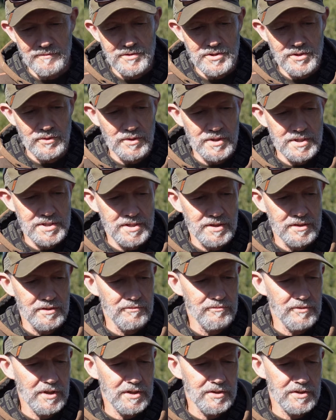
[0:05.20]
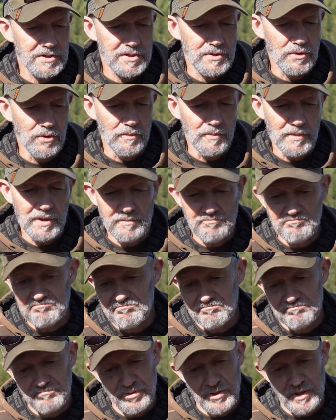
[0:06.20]
of choice and the rig that's caught me
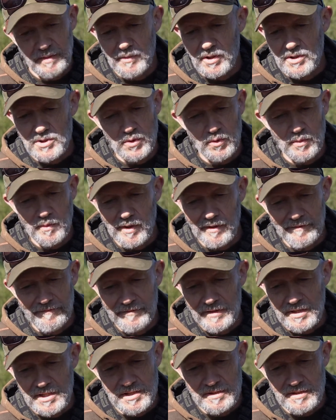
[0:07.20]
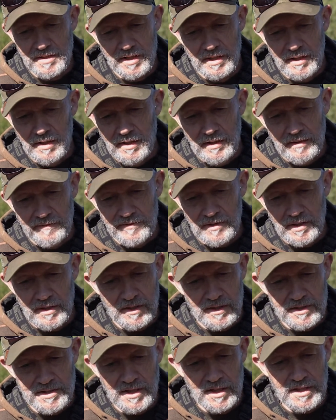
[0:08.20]
pretty much all my fish for the
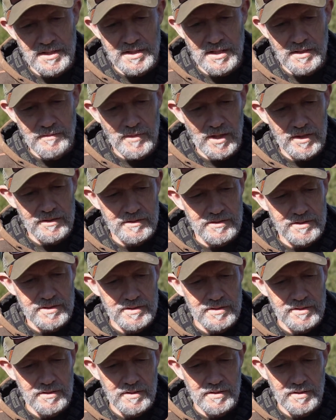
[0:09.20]
last 18 months.